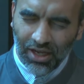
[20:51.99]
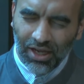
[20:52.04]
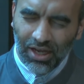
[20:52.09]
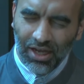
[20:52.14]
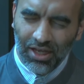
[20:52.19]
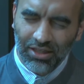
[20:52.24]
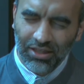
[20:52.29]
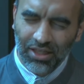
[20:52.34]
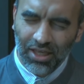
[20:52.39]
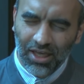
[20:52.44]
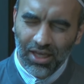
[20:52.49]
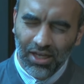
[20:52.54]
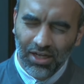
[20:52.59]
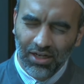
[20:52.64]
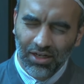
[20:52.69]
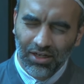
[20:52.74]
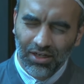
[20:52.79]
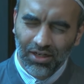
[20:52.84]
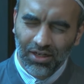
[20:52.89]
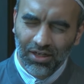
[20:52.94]
And
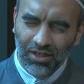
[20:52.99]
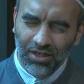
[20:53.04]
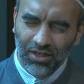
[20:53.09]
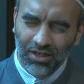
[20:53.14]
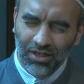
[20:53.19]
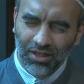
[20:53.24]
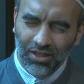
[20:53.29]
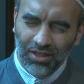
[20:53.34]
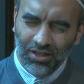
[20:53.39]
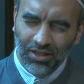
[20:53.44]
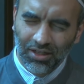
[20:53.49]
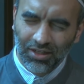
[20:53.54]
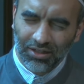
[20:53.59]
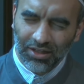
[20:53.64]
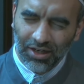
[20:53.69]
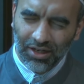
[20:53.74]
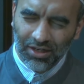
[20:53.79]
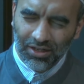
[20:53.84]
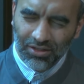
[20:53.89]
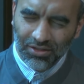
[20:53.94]
then
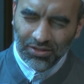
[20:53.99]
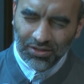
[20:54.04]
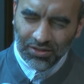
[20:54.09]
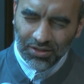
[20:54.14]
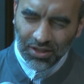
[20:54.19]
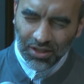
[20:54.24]
there's